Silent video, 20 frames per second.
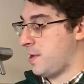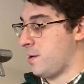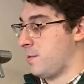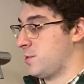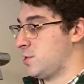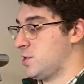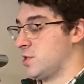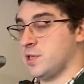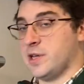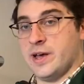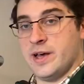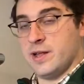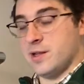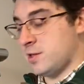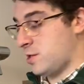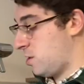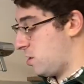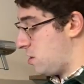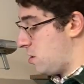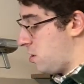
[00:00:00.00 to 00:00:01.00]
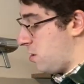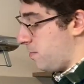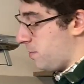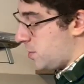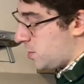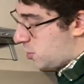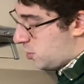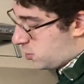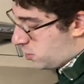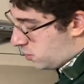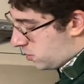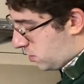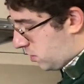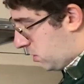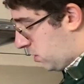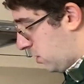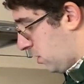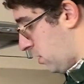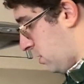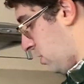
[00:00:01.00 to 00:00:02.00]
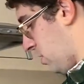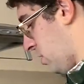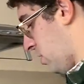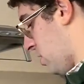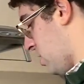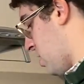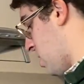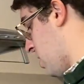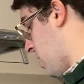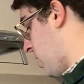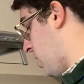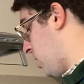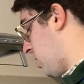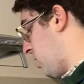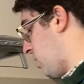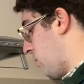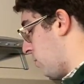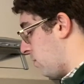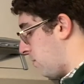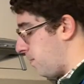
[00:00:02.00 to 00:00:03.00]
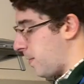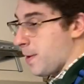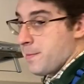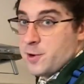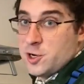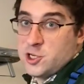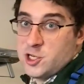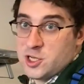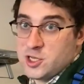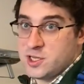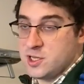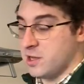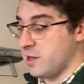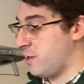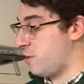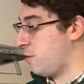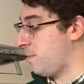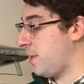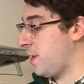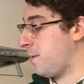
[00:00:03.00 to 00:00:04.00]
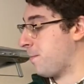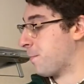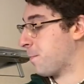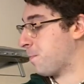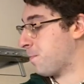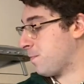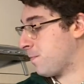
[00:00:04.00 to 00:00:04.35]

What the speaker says: Now we'll just get some salt, just to remember just a little bit,